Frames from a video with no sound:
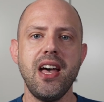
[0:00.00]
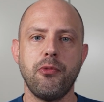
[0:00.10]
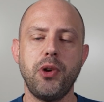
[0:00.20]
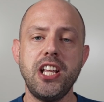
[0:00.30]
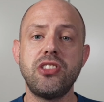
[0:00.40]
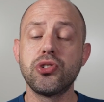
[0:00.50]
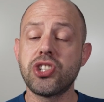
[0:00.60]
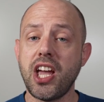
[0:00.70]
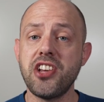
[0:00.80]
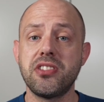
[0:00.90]
We need to
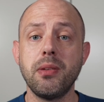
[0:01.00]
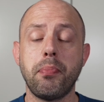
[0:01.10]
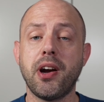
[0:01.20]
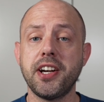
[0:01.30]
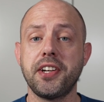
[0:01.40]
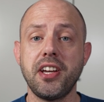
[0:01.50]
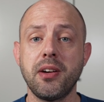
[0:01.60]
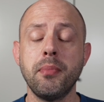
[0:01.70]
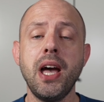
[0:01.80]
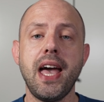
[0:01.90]
change the
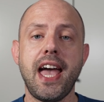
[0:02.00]
paradigm